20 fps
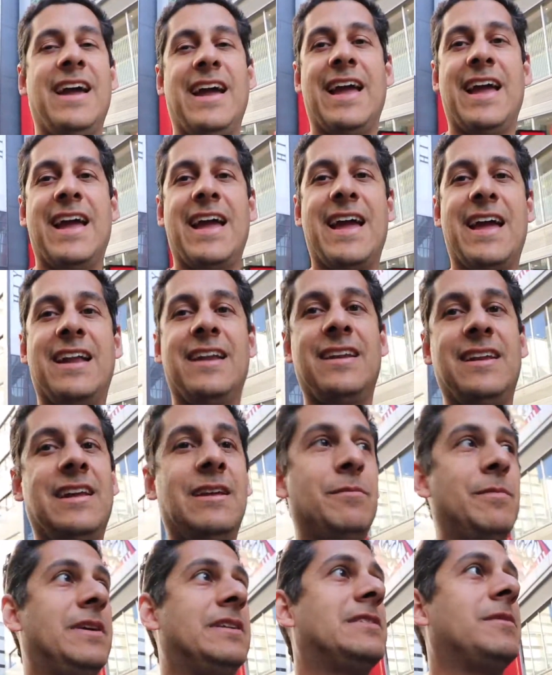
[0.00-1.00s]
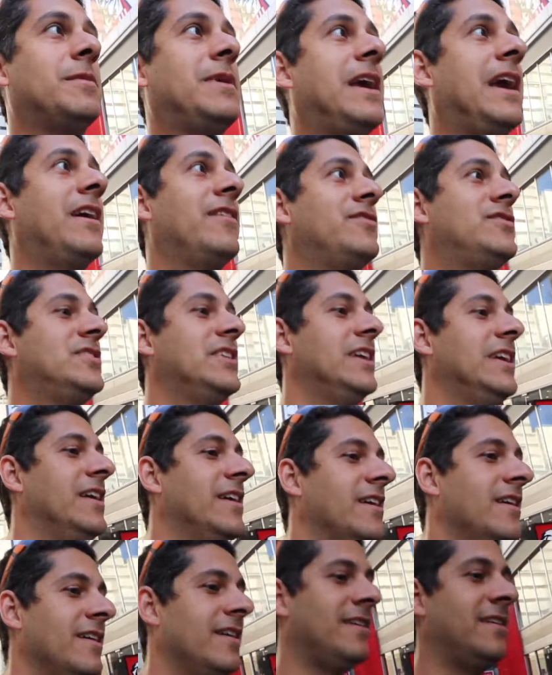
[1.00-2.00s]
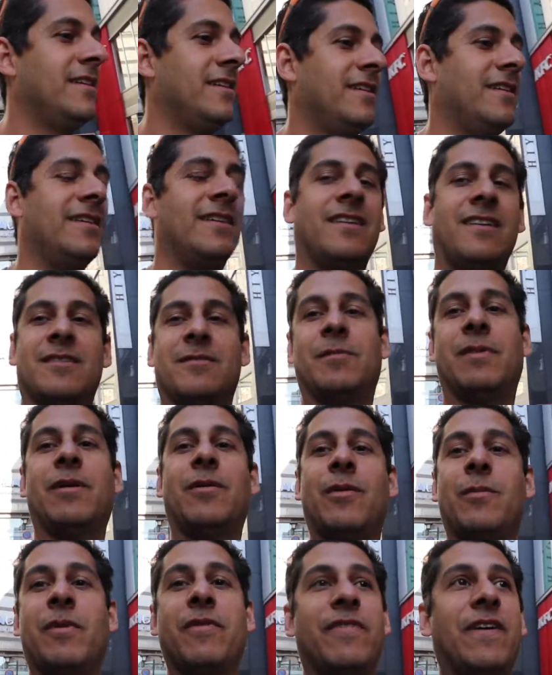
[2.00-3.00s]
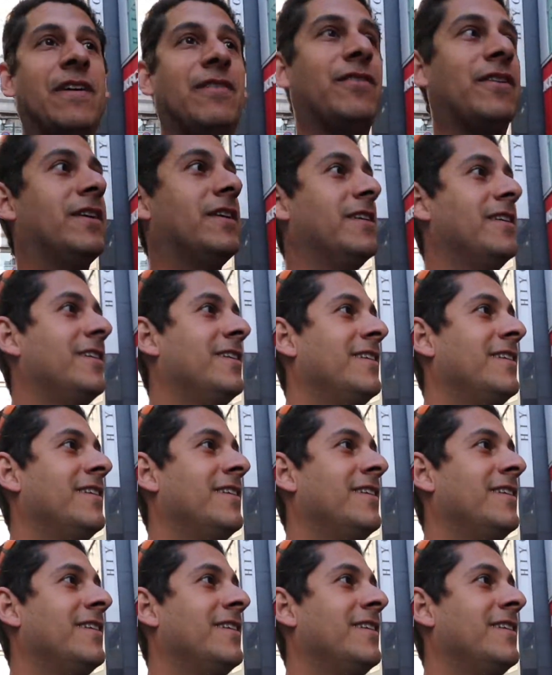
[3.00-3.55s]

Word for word: and eat me some KFC. It's my, one of my favorite.